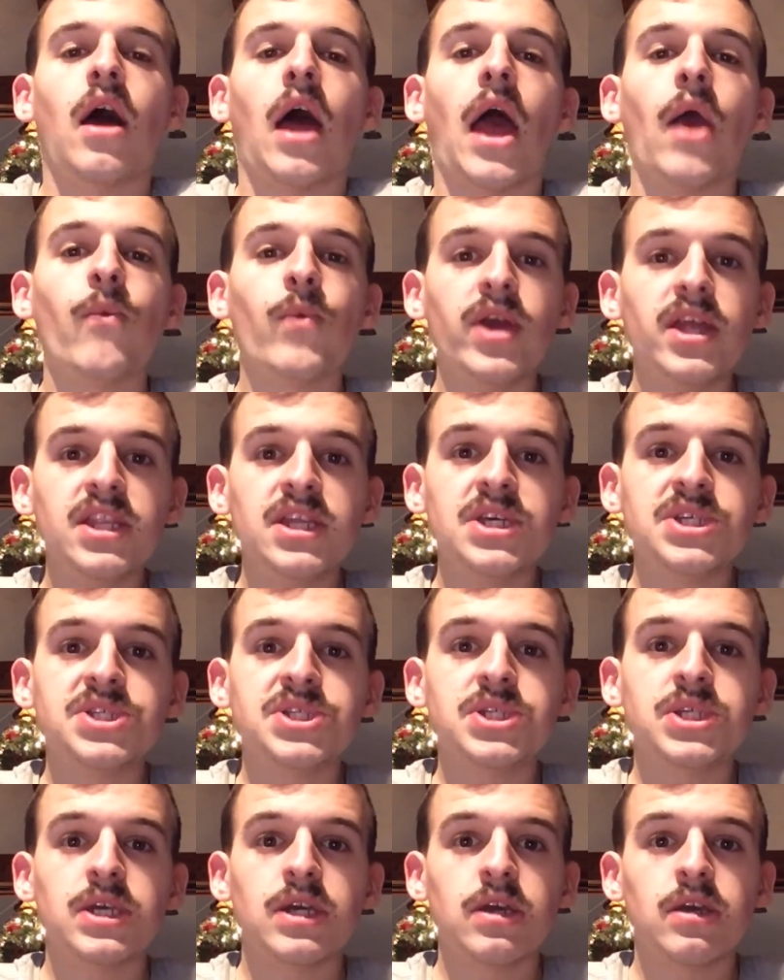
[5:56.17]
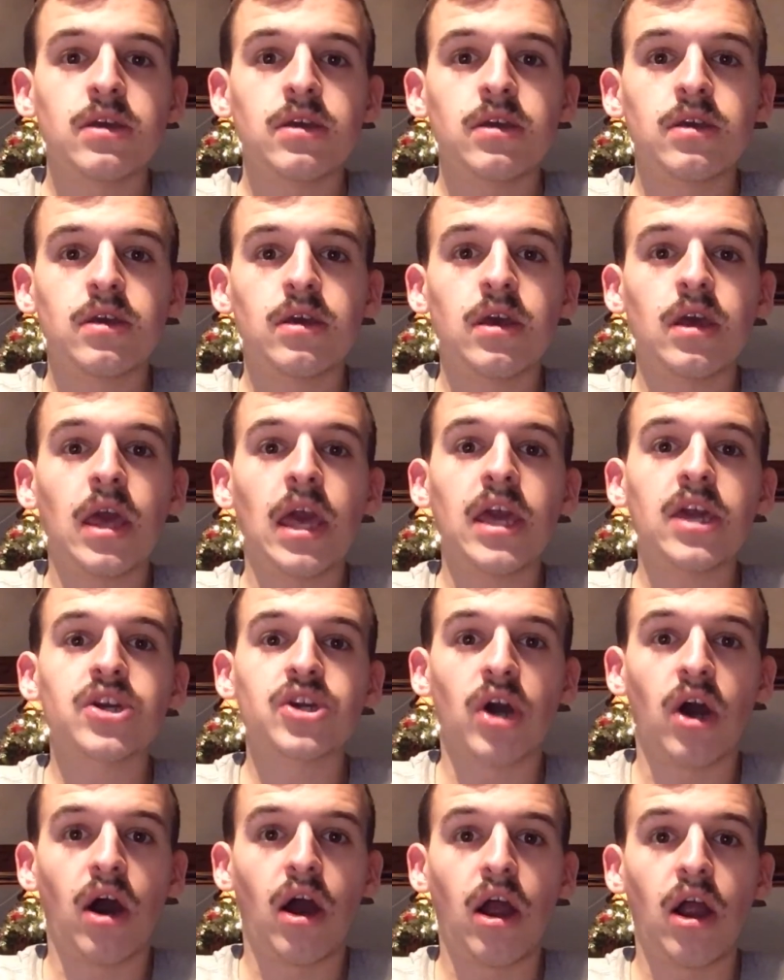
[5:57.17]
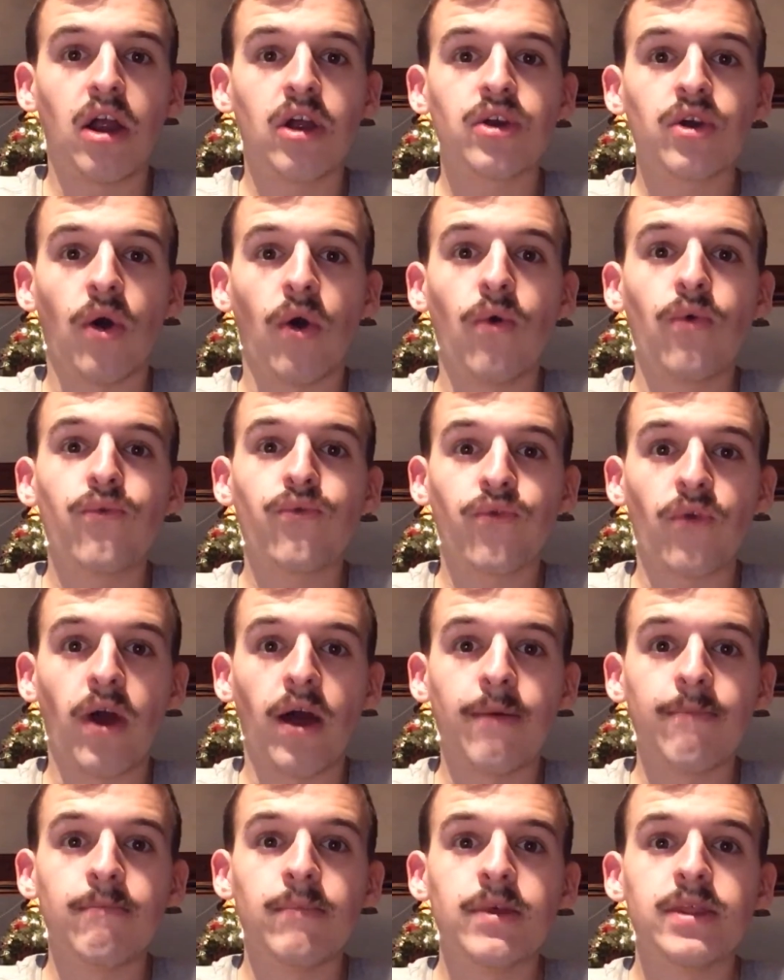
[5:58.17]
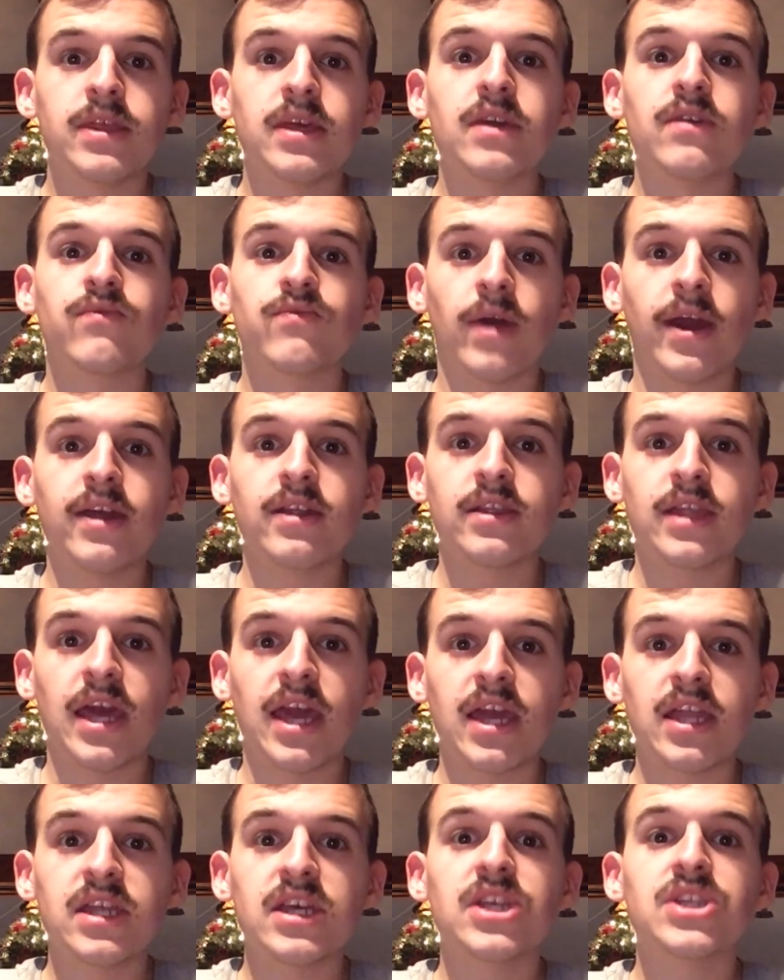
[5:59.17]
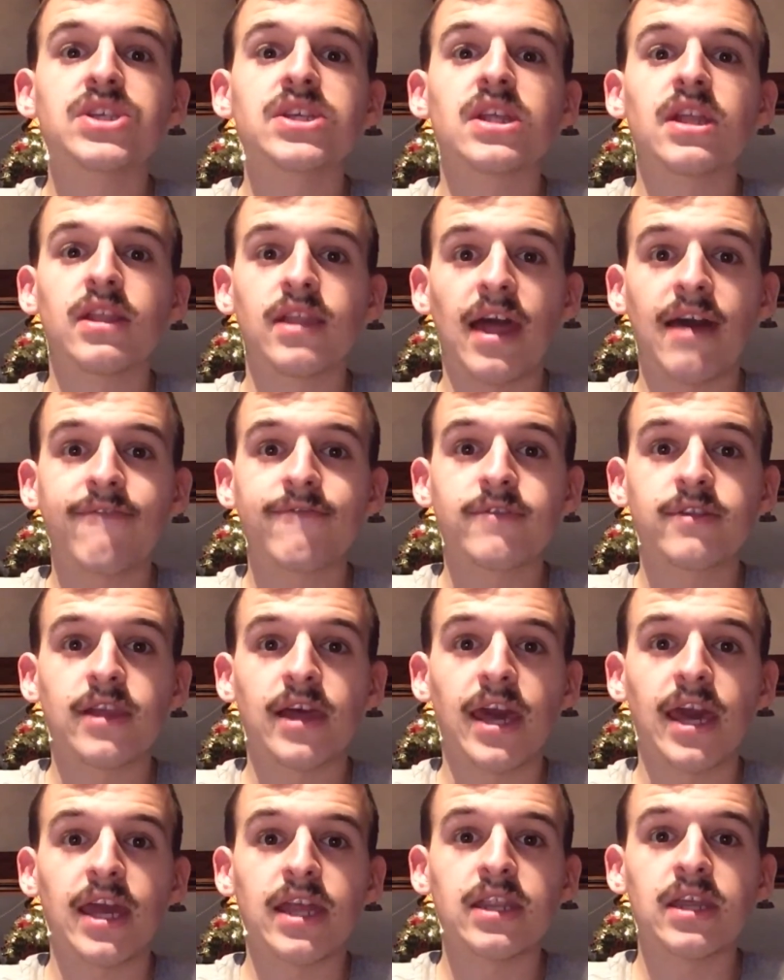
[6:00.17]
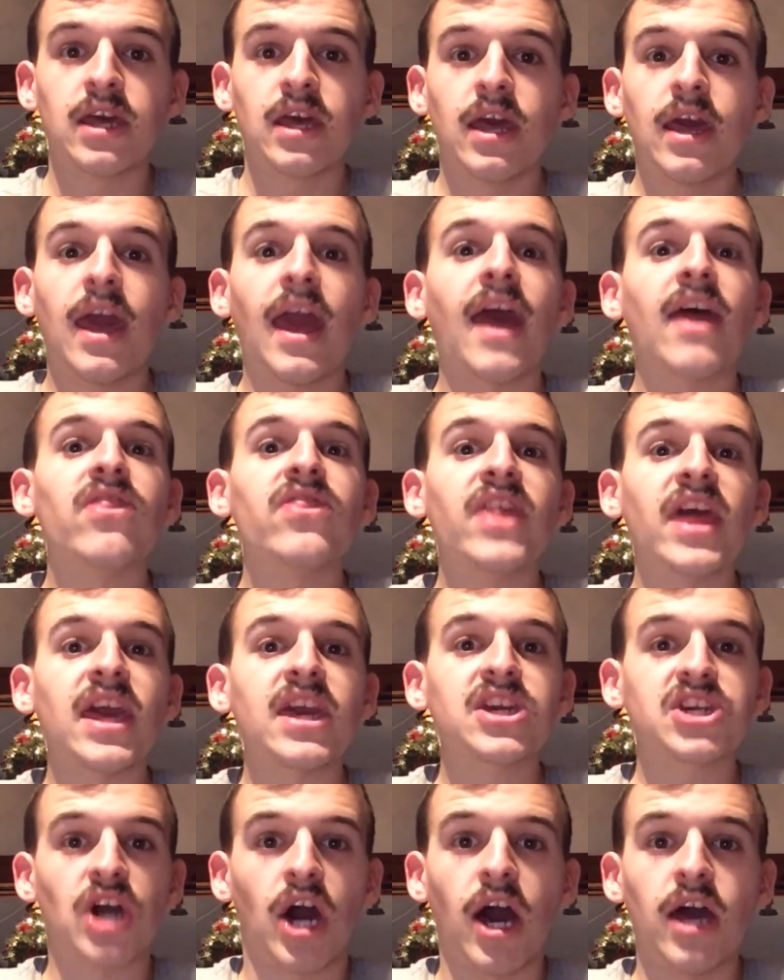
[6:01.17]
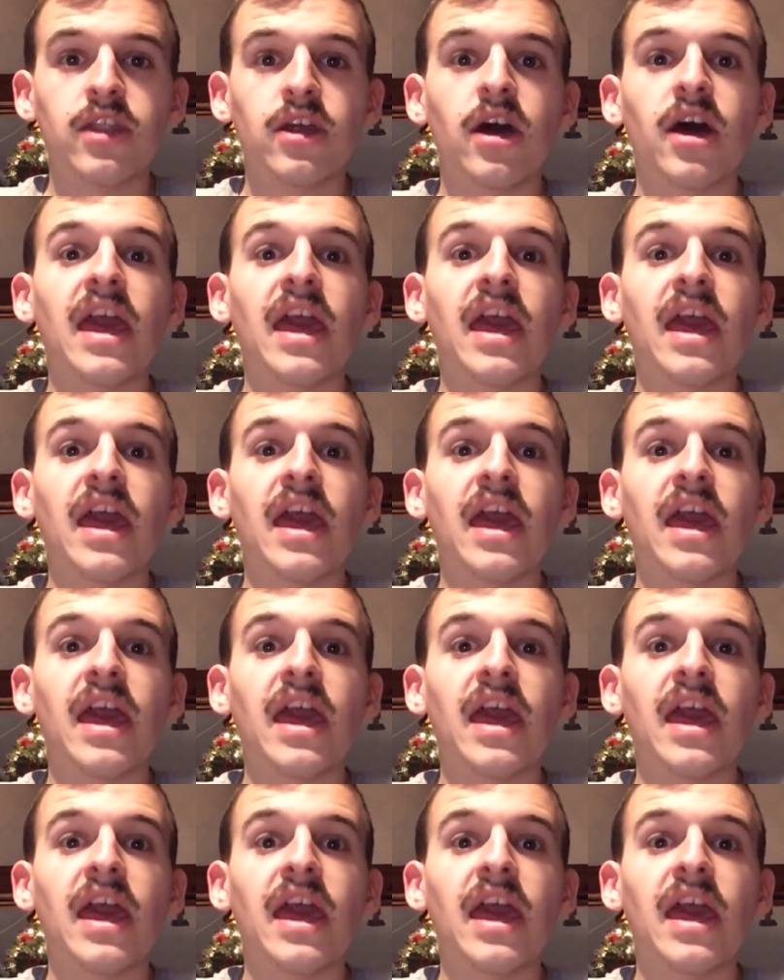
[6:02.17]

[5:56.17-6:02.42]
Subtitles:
I witnessed a car go from the right lane into the left lane, and they cut